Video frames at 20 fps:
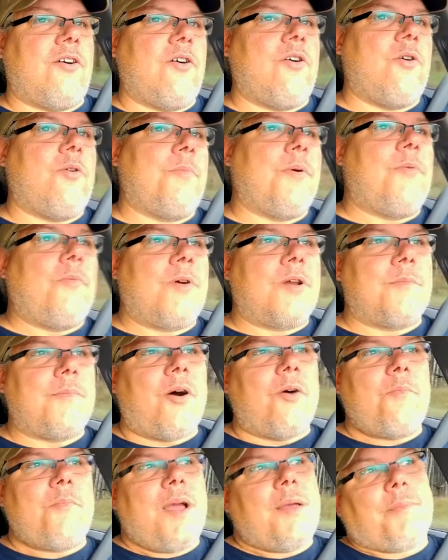oh, but what
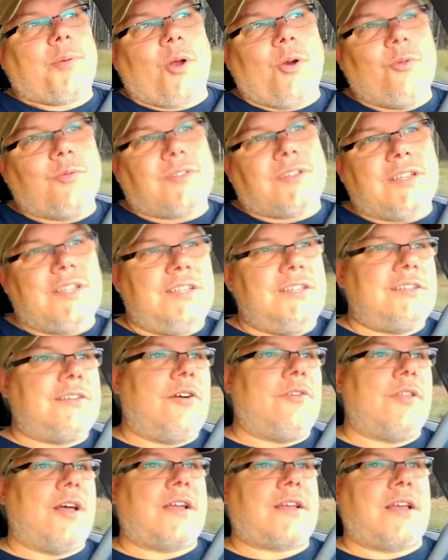about my protein
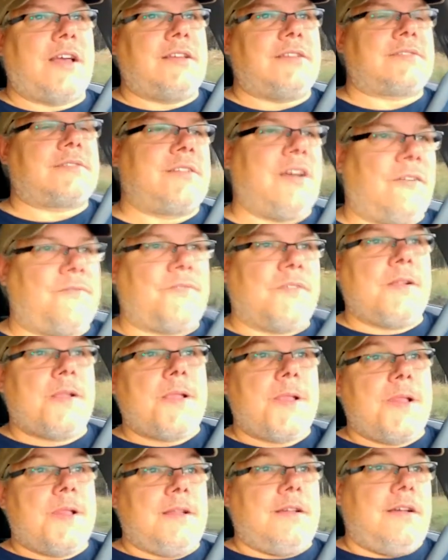and all that kind of stuff?
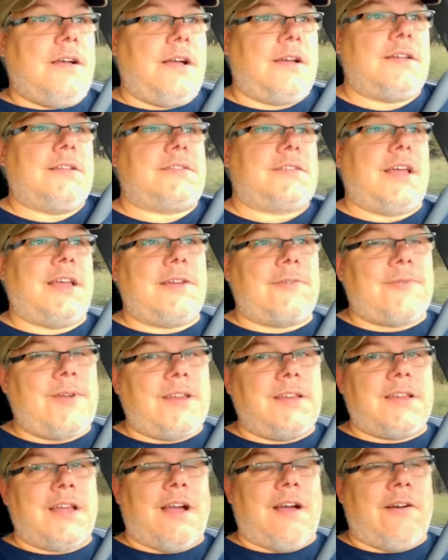I'm going to tell you
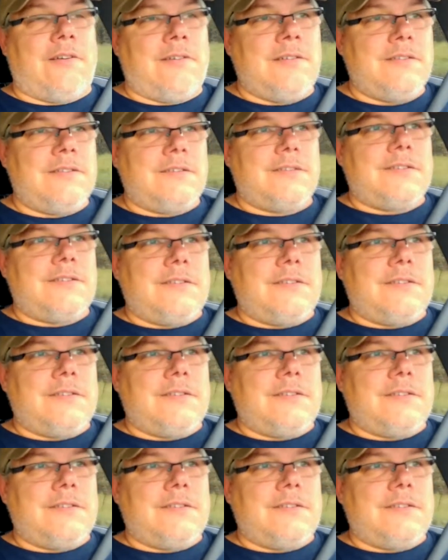right now.